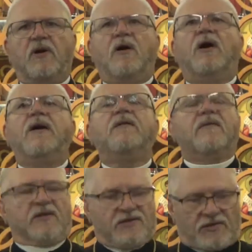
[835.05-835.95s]
all
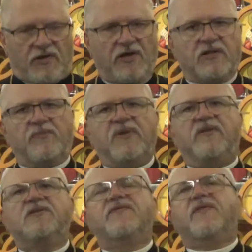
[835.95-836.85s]
right, there's going to be
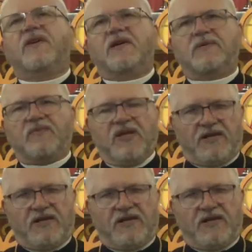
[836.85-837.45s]
this flood,